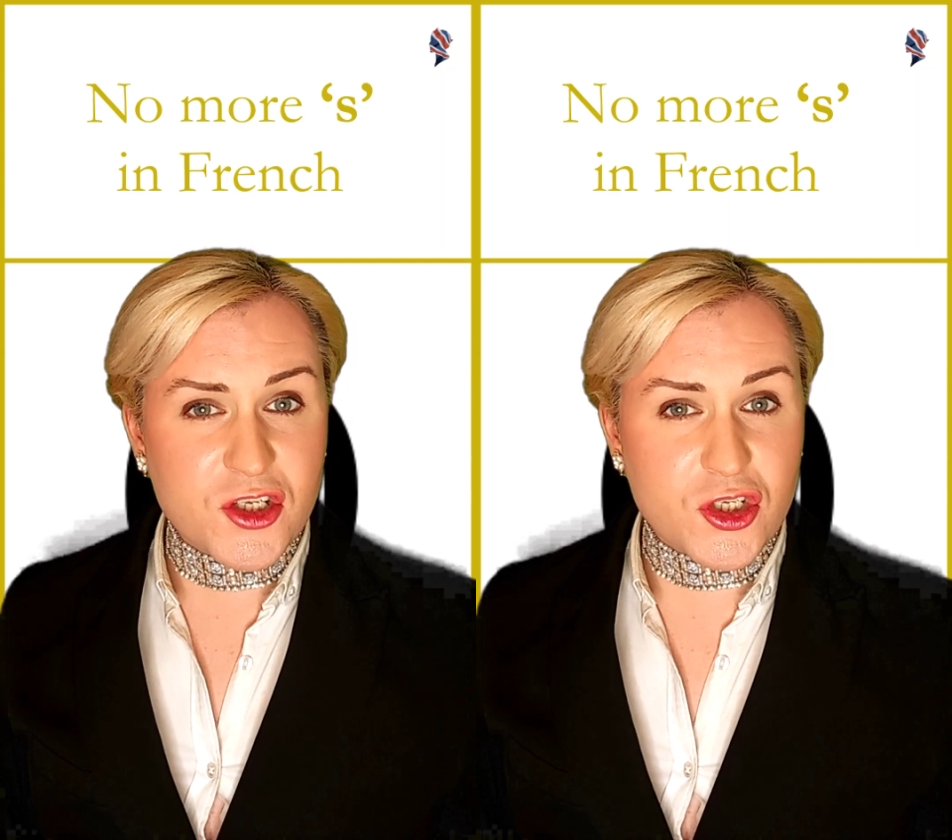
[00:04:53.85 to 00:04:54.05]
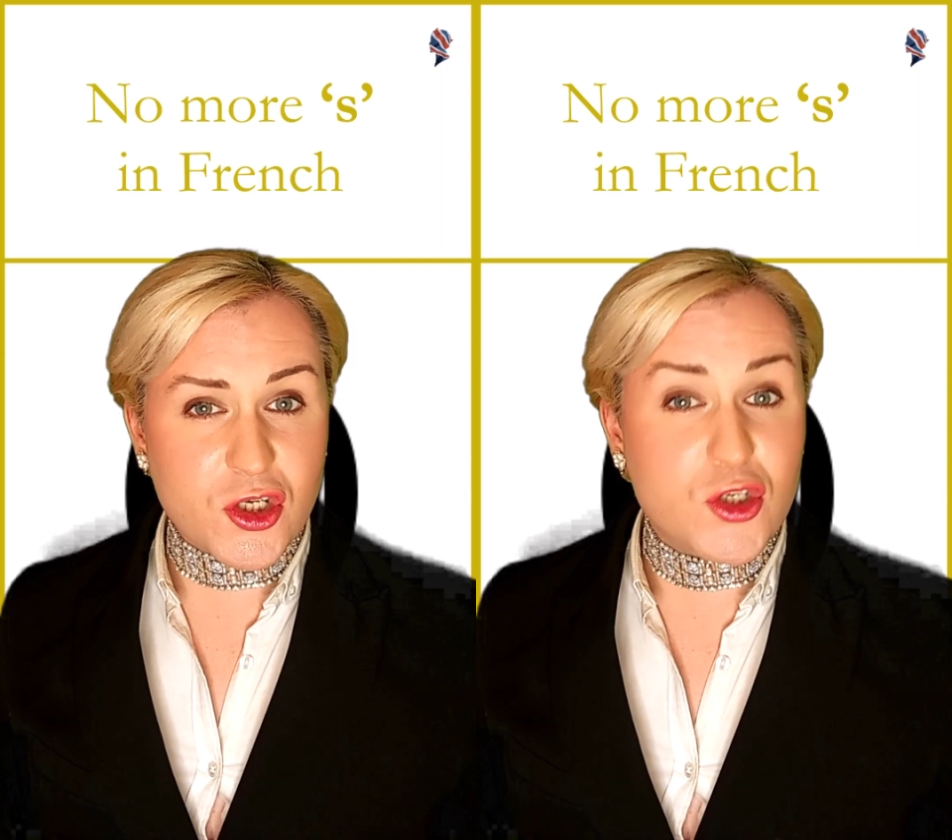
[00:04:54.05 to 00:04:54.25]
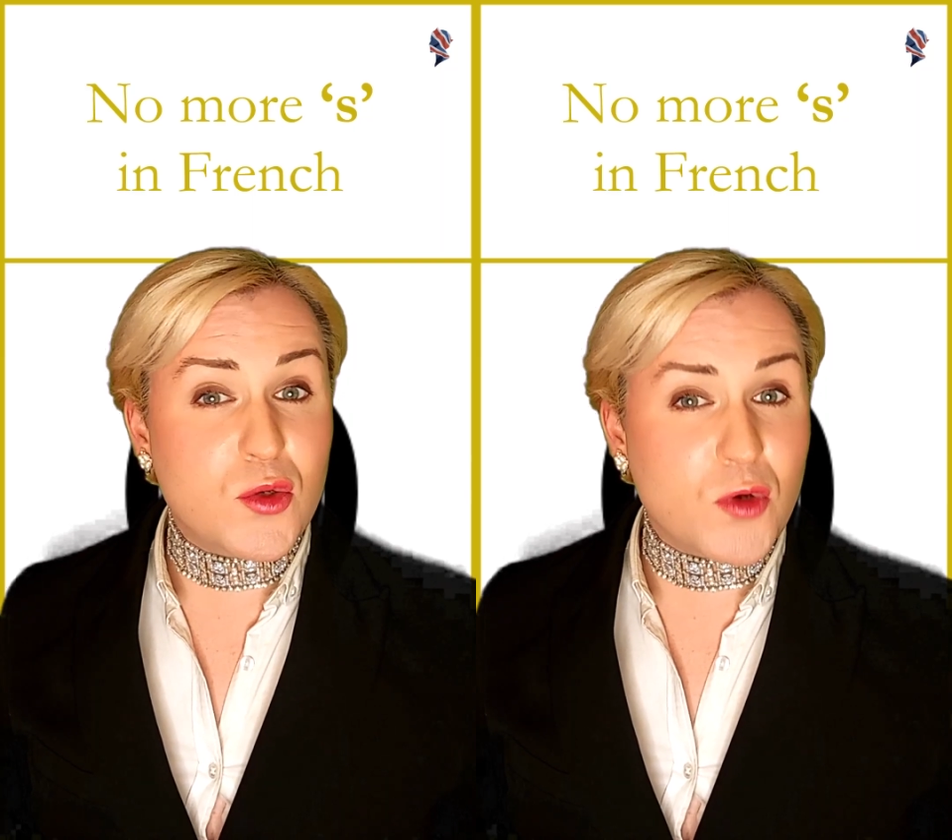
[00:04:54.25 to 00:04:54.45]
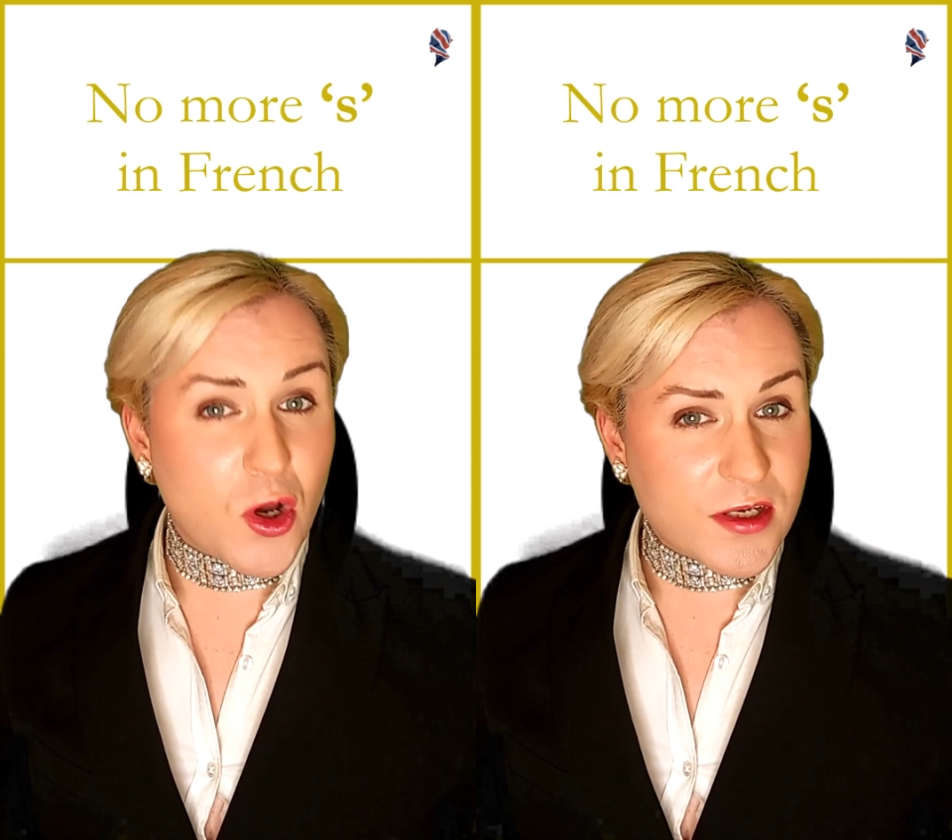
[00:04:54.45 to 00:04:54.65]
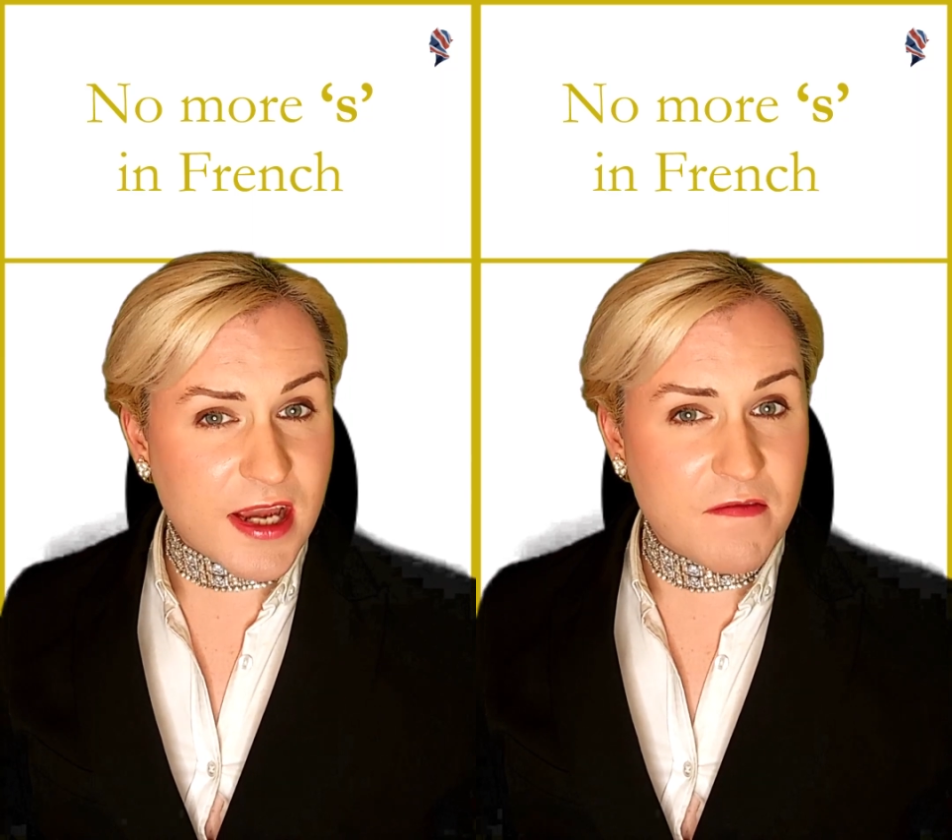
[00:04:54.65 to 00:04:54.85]
do not
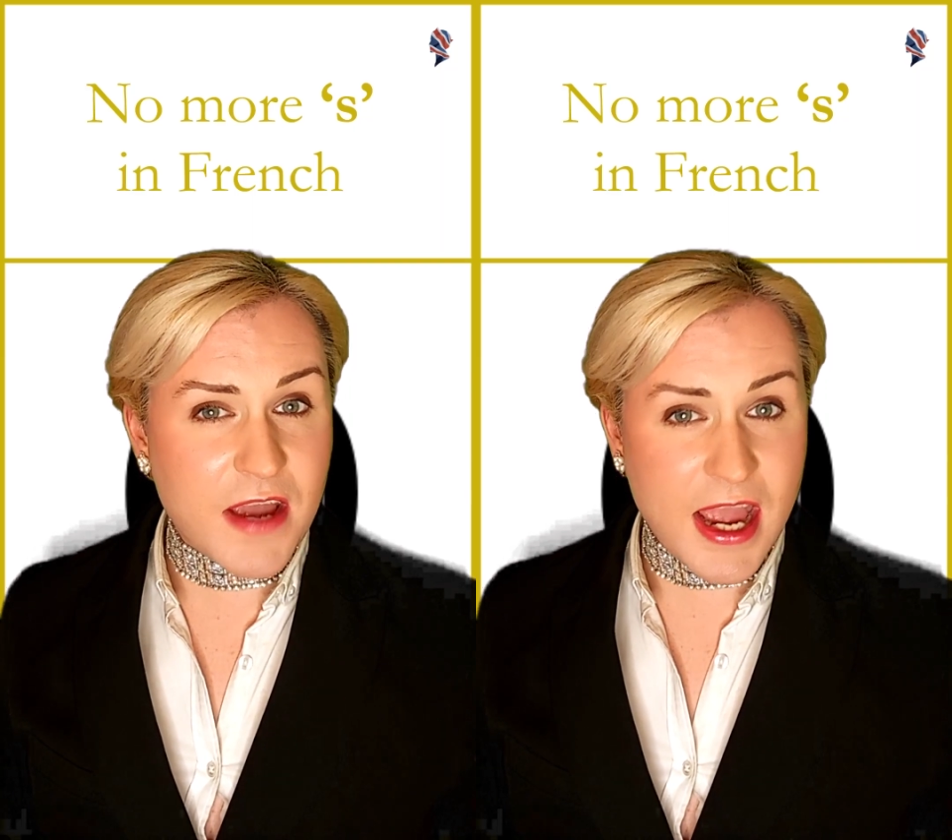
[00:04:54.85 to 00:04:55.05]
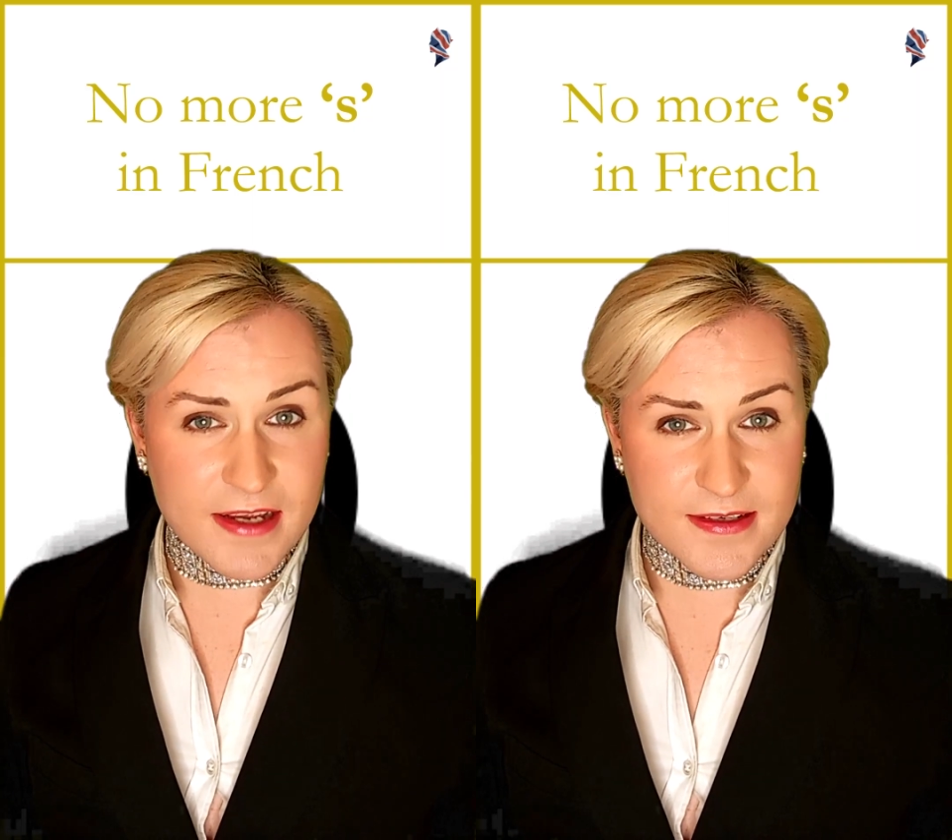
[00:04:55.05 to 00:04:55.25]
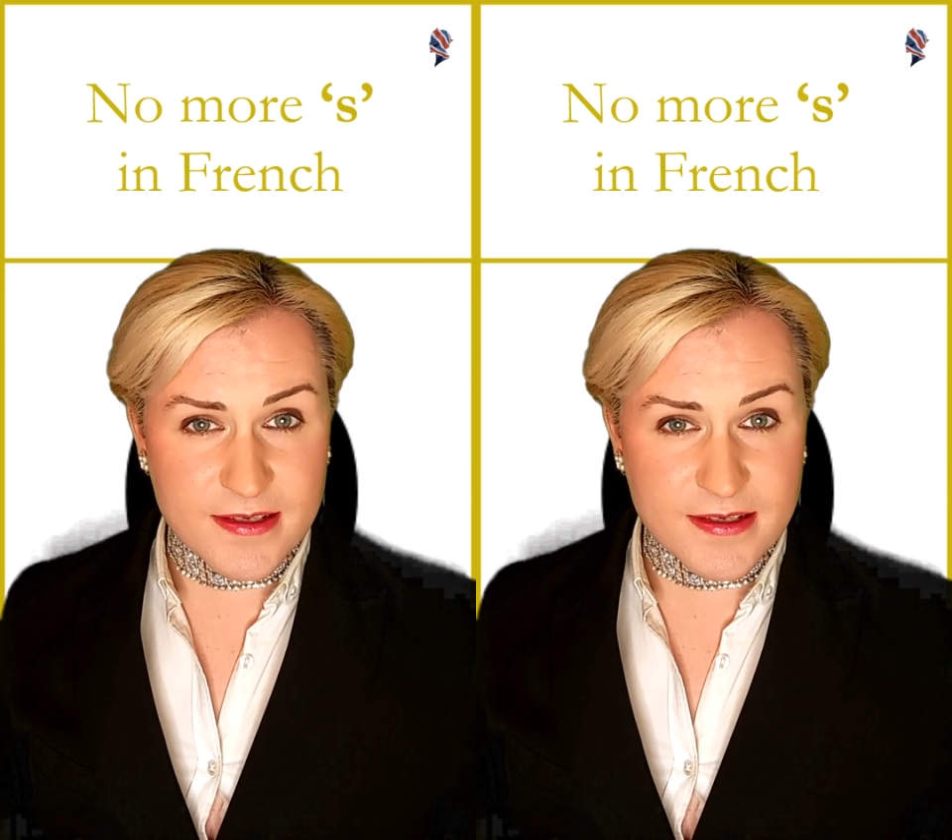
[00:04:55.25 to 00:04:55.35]
have S.